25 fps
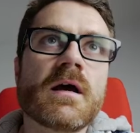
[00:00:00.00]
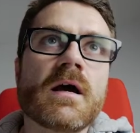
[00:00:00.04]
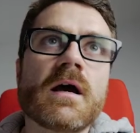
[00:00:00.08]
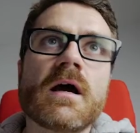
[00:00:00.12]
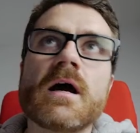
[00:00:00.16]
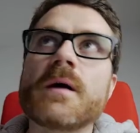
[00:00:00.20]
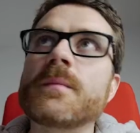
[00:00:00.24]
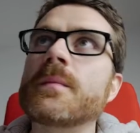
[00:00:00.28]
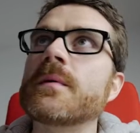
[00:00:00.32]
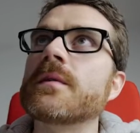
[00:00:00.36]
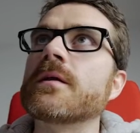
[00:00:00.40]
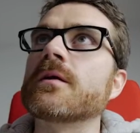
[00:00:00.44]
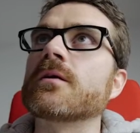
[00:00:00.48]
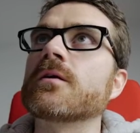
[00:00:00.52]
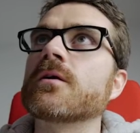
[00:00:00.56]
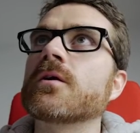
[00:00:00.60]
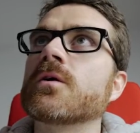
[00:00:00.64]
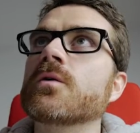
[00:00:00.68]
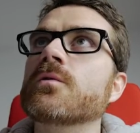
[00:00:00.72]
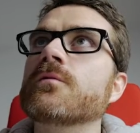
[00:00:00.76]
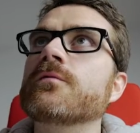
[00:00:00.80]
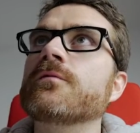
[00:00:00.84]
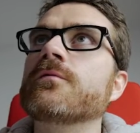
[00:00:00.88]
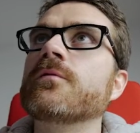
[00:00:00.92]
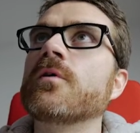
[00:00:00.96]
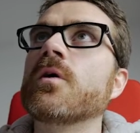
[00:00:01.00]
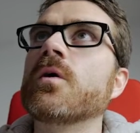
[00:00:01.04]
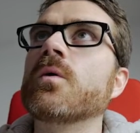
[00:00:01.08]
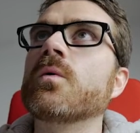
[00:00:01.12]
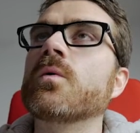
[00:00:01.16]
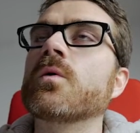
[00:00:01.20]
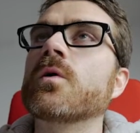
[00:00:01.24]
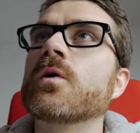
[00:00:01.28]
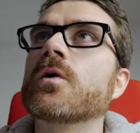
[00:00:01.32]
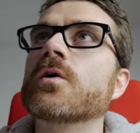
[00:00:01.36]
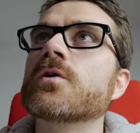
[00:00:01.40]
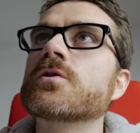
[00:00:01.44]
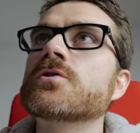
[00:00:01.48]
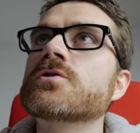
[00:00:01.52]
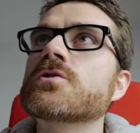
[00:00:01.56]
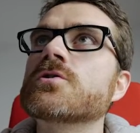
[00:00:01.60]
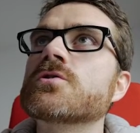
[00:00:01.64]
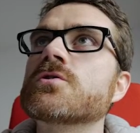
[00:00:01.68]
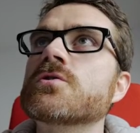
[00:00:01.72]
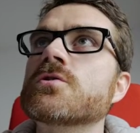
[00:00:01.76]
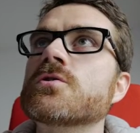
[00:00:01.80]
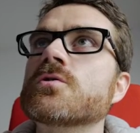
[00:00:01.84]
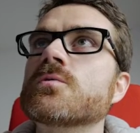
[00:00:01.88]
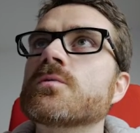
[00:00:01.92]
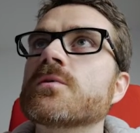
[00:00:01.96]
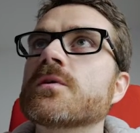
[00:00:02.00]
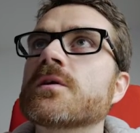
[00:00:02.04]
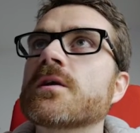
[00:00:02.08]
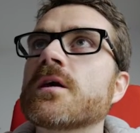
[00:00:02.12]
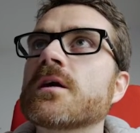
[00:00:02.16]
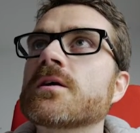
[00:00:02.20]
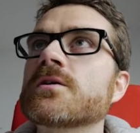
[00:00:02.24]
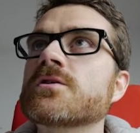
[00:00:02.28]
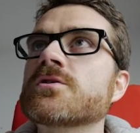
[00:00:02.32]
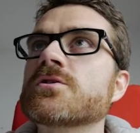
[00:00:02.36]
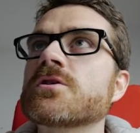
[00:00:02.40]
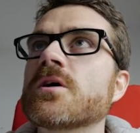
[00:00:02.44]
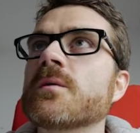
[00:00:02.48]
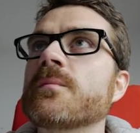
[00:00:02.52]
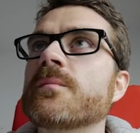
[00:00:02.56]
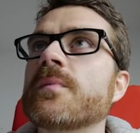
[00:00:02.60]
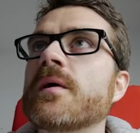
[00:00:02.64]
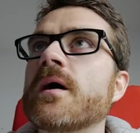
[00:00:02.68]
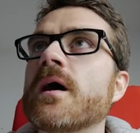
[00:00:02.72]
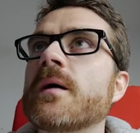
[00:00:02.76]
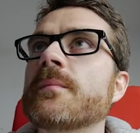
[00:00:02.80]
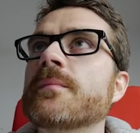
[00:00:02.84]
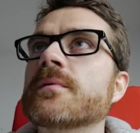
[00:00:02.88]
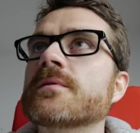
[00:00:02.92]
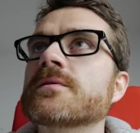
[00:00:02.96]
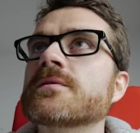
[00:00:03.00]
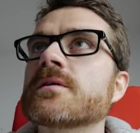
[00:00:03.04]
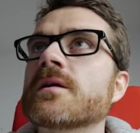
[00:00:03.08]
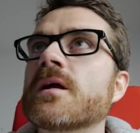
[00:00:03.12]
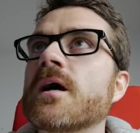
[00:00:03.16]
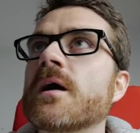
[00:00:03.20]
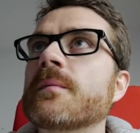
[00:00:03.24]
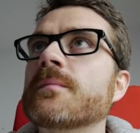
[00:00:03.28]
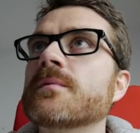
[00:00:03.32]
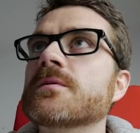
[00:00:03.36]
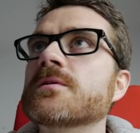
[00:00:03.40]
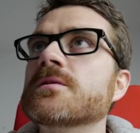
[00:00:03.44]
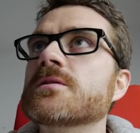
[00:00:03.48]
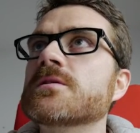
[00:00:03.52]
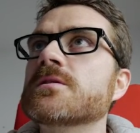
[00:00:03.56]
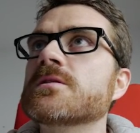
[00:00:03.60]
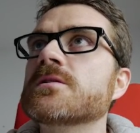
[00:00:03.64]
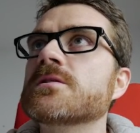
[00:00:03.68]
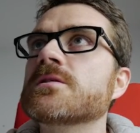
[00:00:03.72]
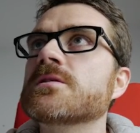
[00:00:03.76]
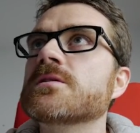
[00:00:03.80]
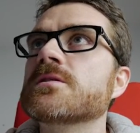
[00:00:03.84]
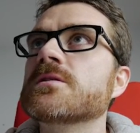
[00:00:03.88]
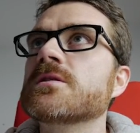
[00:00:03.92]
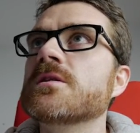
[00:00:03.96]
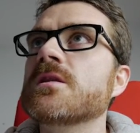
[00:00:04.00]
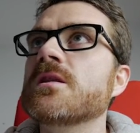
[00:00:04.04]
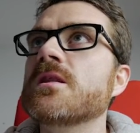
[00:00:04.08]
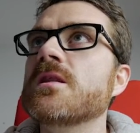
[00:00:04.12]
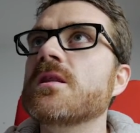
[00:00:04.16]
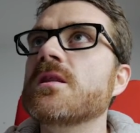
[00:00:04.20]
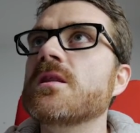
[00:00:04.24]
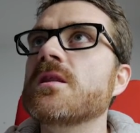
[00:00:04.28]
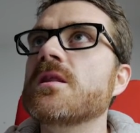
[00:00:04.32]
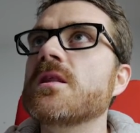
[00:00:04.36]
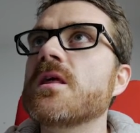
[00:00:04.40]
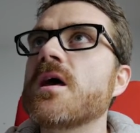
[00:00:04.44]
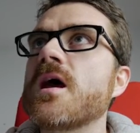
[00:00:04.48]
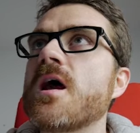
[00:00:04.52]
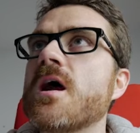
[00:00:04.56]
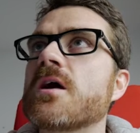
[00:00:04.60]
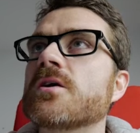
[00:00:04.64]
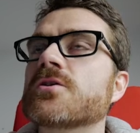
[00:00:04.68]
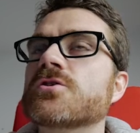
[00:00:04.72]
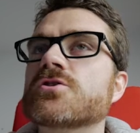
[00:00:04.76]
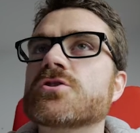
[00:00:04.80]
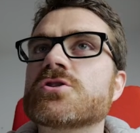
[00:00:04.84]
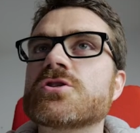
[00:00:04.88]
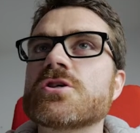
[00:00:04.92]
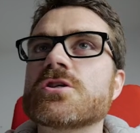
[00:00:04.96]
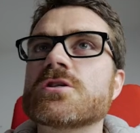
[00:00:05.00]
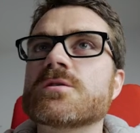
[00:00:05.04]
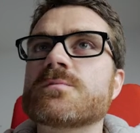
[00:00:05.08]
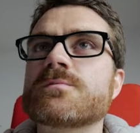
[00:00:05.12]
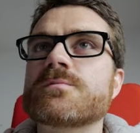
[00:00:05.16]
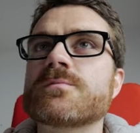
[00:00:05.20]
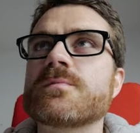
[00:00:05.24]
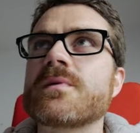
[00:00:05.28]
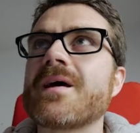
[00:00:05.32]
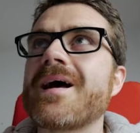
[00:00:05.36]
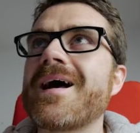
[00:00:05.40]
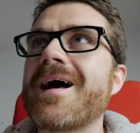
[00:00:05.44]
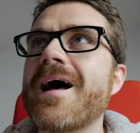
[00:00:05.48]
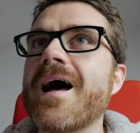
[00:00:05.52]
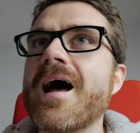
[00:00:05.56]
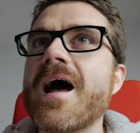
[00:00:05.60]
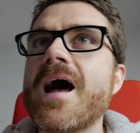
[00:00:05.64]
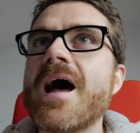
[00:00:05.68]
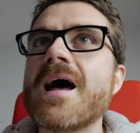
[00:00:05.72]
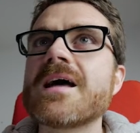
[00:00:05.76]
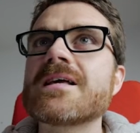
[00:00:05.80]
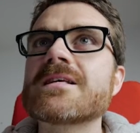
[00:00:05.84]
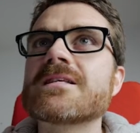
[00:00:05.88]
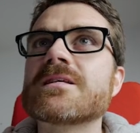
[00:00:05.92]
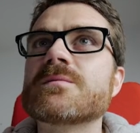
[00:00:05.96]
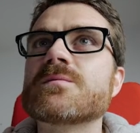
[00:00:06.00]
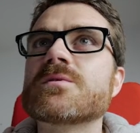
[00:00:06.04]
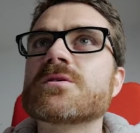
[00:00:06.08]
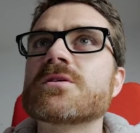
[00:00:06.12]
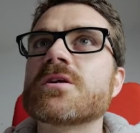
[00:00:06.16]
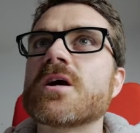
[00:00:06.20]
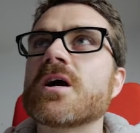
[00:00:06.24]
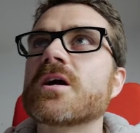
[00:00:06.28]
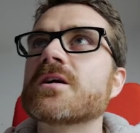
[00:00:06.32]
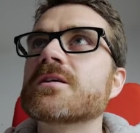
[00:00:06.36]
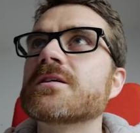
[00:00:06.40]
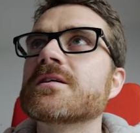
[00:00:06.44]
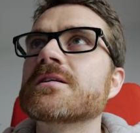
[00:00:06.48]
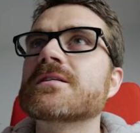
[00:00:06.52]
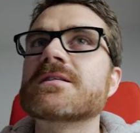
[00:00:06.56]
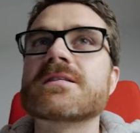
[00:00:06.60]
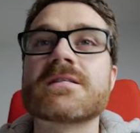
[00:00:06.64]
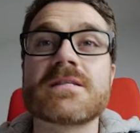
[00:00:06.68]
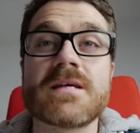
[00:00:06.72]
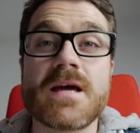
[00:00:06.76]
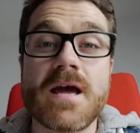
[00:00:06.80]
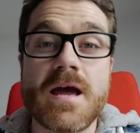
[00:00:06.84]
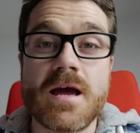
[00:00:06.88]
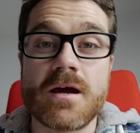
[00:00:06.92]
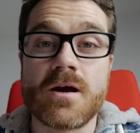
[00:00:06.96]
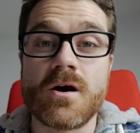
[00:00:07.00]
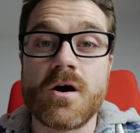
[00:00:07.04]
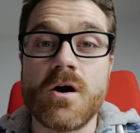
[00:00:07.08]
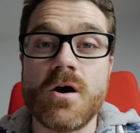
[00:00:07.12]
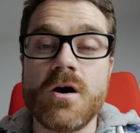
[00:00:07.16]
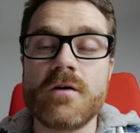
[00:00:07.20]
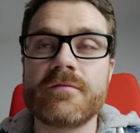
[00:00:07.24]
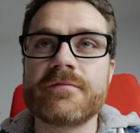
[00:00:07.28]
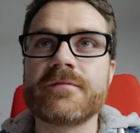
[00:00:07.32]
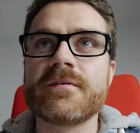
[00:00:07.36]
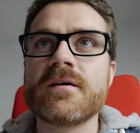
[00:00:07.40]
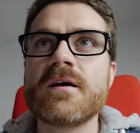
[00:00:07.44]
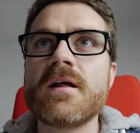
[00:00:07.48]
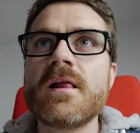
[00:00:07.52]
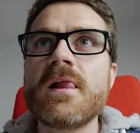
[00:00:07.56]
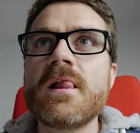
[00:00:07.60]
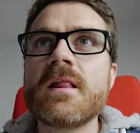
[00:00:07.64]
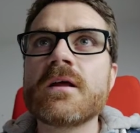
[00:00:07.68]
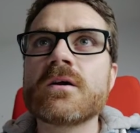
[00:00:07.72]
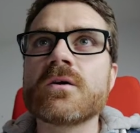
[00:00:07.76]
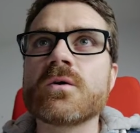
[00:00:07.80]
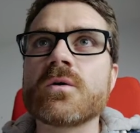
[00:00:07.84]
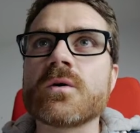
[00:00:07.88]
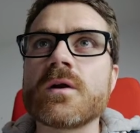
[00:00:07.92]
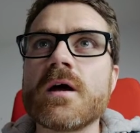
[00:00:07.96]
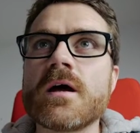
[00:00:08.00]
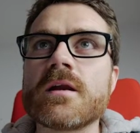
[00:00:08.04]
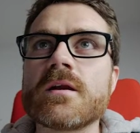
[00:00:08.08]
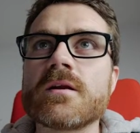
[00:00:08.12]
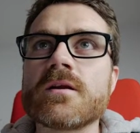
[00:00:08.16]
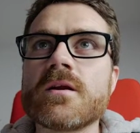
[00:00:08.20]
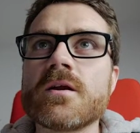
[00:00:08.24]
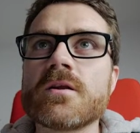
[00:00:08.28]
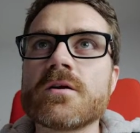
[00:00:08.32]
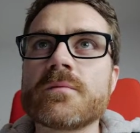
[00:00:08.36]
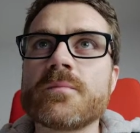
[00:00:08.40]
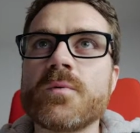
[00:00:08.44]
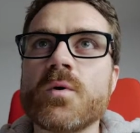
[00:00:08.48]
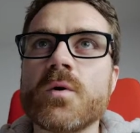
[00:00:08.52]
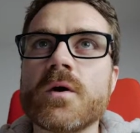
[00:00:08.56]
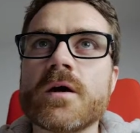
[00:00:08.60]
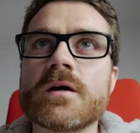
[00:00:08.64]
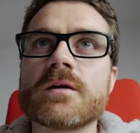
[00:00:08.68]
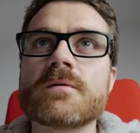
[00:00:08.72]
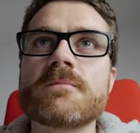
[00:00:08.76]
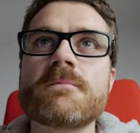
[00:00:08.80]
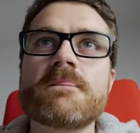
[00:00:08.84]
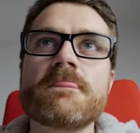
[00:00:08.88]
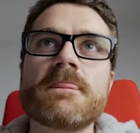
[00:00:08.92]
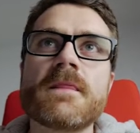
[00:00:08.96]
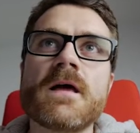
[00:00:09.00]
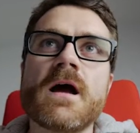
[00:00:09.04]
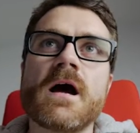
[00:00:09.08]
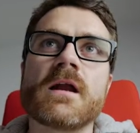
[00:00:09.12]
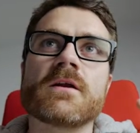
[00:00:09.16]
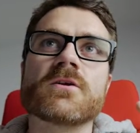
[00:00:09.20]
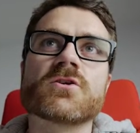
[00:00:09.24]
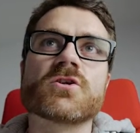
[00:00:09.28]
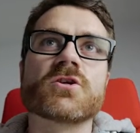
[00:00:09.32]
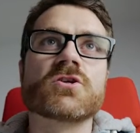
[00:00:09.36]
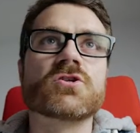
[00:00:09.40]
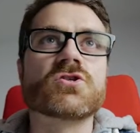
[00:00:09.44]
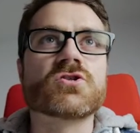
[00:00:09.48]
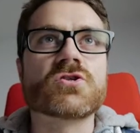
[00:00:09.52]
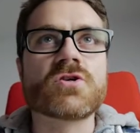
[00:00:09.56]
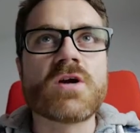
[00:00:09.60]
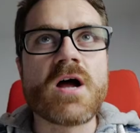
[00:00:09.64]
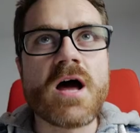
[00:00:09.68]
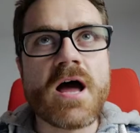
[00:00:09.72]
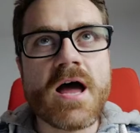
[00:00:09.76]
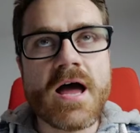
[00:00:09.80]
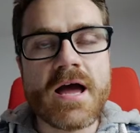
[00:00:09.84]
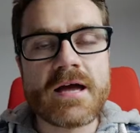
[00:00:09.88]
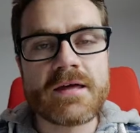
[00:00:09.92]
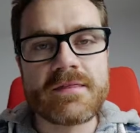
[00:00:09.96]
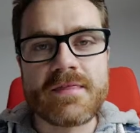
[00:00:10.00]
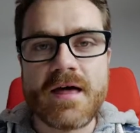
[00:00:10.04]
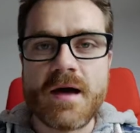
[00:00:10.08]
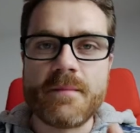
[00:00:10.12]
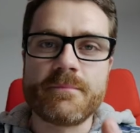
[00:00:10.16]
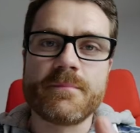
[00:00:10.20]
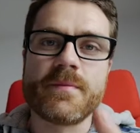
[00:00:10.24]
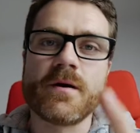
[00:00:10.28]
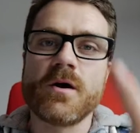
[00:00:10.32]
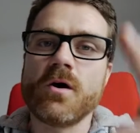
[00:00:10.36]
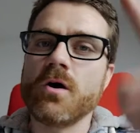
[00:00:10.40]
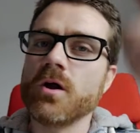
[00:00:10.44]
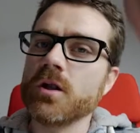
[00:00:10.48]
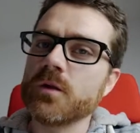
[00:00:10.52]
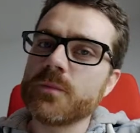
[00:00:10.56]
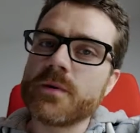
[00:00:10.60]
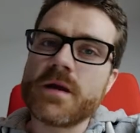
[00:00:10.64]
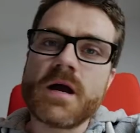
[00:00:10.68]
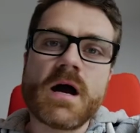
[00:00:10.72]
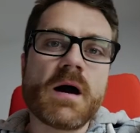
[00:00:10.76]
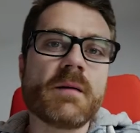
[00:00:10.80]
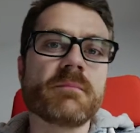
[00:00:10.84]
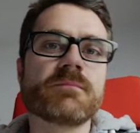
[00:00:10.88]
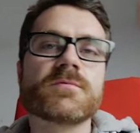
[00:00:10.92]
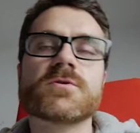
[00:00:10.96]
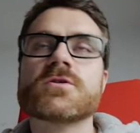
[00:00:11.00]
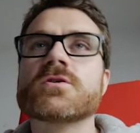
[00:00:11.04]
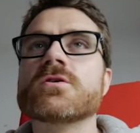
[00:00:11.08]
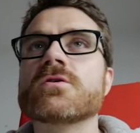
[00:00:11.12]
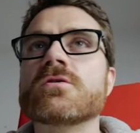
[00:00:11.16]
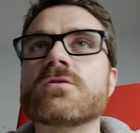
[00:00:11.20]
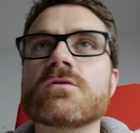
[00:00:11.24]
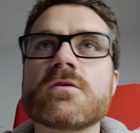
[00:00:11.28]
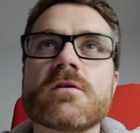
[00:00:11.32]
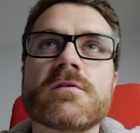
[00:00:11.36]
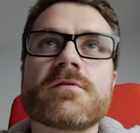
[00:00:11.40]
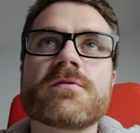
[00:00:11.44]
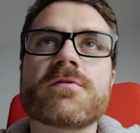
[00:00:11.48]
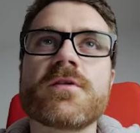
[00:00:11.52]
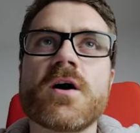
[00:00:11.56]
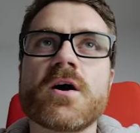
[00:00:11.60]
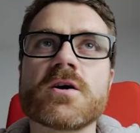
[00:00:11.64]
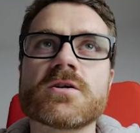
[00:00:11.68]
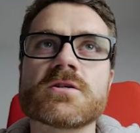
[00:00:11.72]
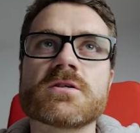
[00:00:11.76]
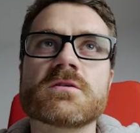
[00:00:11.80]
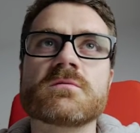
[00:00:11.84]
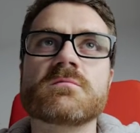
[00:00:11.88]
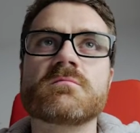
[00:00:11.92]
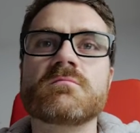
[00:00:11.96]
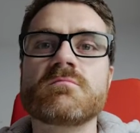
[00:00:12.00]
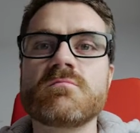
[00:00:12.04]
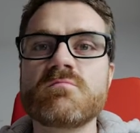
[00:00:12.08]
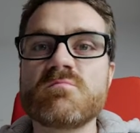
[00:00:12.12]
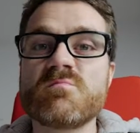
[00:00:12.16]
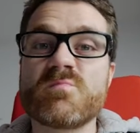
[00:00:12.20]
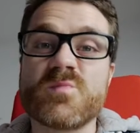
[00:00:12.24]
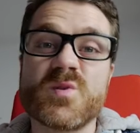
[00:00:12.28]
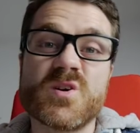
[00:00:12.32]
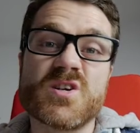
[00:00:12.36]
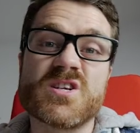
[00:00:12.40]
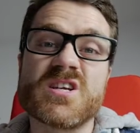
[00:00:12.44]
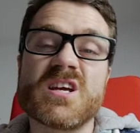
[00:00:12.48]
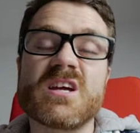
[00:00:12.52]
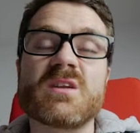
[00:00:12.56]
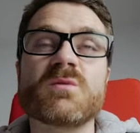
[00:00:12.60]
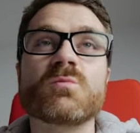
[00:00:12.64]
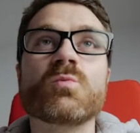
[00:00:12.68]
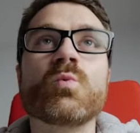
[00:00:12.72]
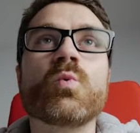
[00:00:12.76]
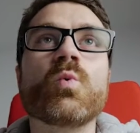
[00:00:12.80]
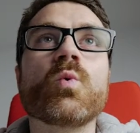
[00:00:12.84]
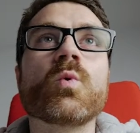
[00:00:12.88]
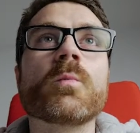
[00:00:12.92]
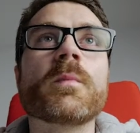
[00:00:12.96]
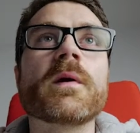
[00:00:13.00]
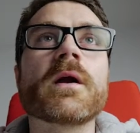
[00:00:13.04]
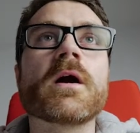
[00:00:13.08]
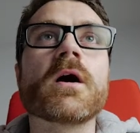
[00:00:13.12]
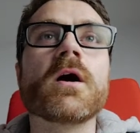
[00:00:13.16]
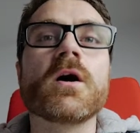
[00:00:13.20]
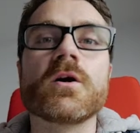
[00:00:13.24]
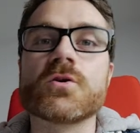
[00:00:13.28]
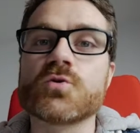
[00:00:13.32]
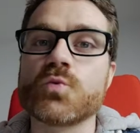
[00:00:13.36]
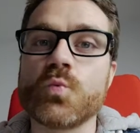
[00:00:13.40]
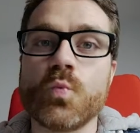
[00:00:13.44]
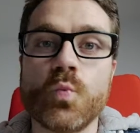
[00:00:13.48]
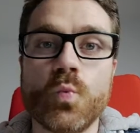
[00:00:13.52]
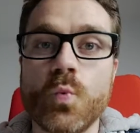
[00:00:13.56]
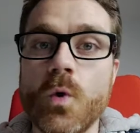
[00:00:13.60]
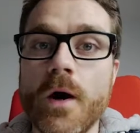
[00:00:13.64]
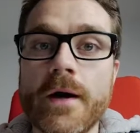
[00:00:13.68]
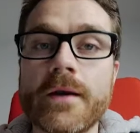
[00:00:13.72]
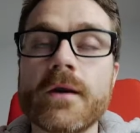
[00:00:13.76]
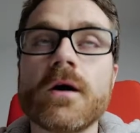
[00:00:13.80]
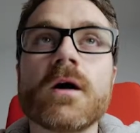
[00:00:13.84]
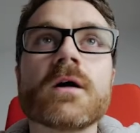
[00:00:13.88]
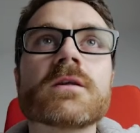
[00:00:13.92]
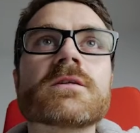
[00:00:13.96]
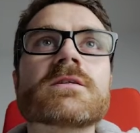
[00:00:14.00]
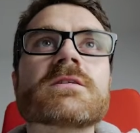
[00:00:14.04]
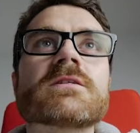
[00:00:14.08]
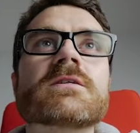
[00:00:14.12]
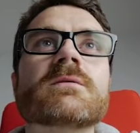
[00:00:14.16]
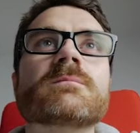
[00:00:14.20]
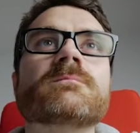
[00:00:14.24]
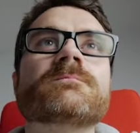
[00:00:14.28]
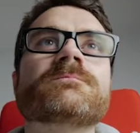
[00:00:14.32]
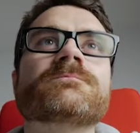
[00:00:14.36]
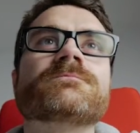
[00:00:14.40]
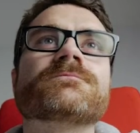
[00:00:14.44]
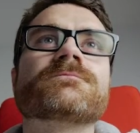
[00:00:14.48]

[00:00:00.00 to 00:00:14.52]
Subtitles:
And then I'm going to go forward to where the next jump happens, and it happens there. Just as I'm starting to take off, I'm going to add another point, and I'm just going to drag that bit all the way up to 1000%, because why not?